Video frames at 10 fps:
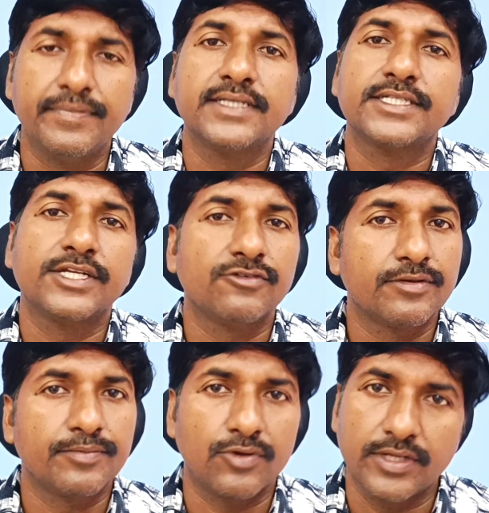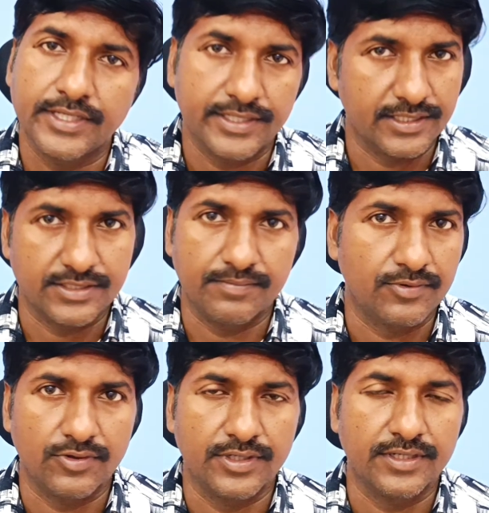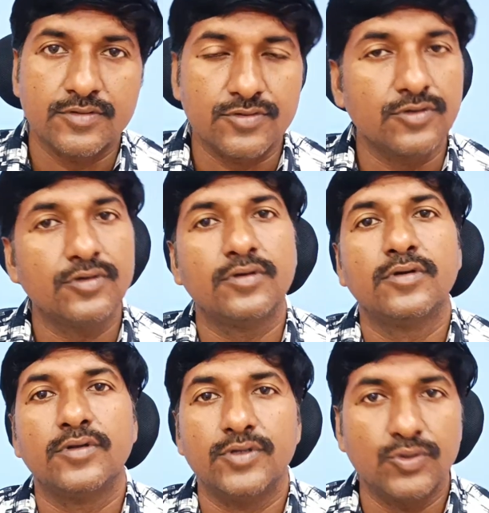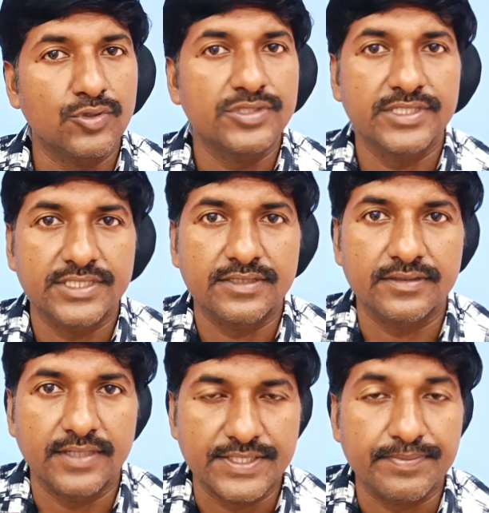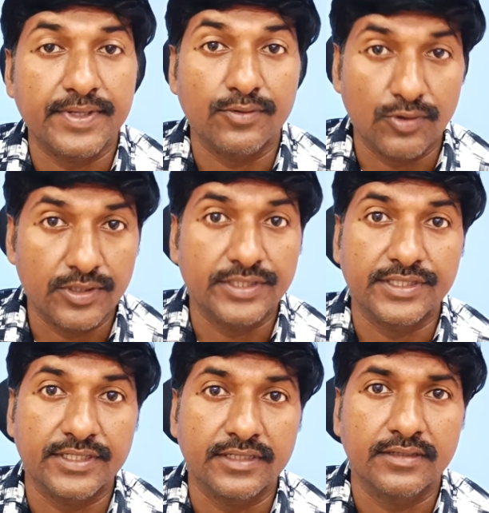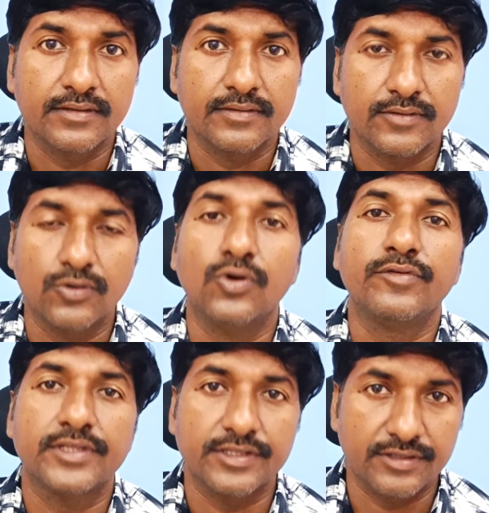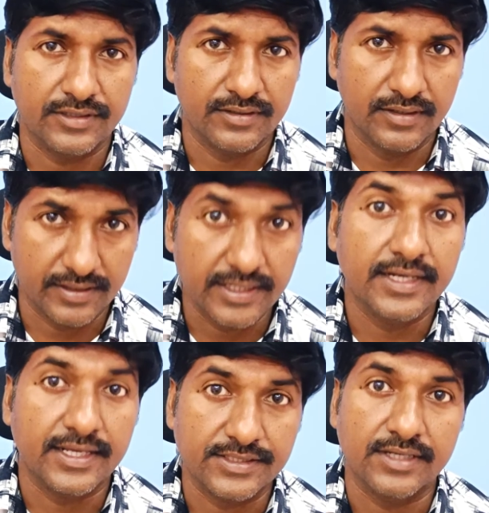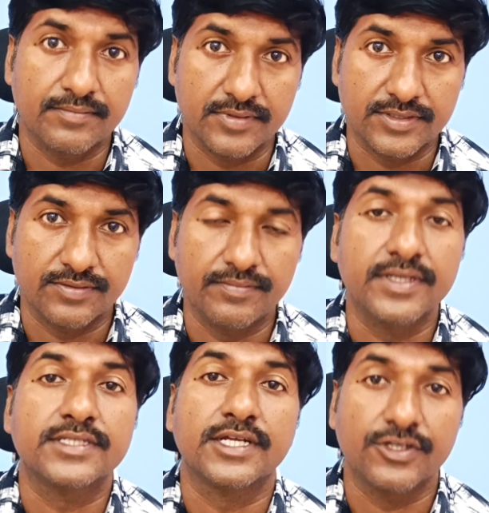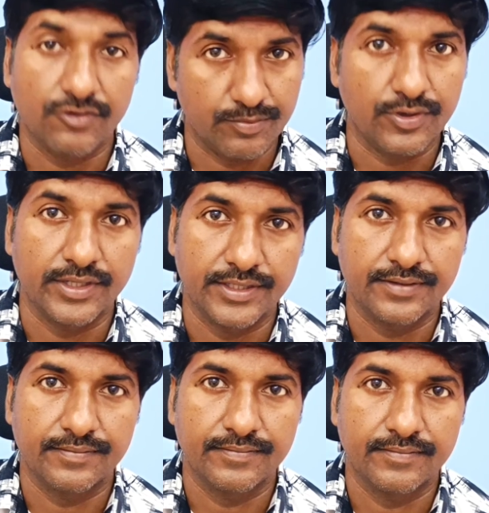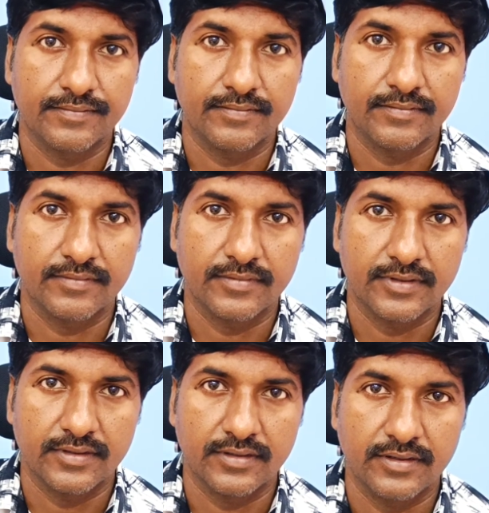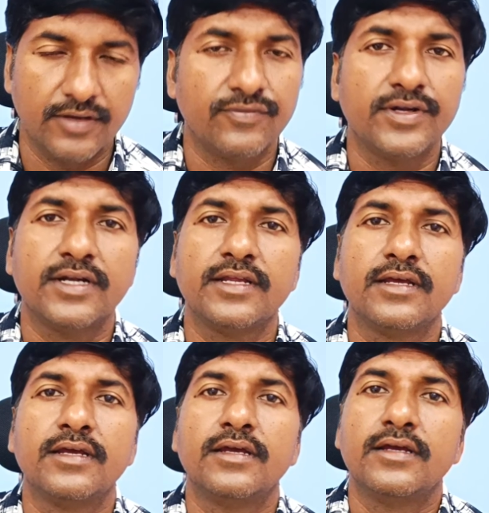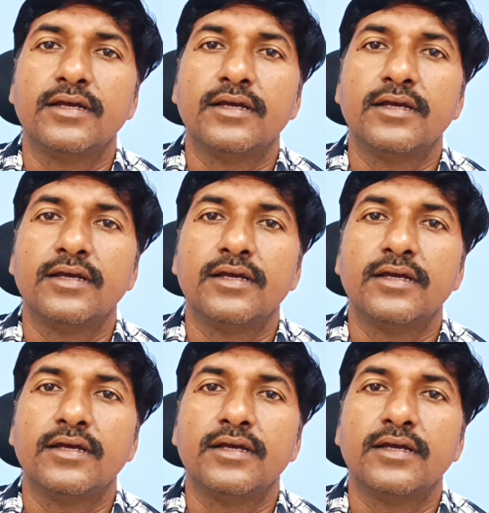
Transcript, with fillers: based on your project example only. So don't just explain only theory, go with real examples based on your project. Definitely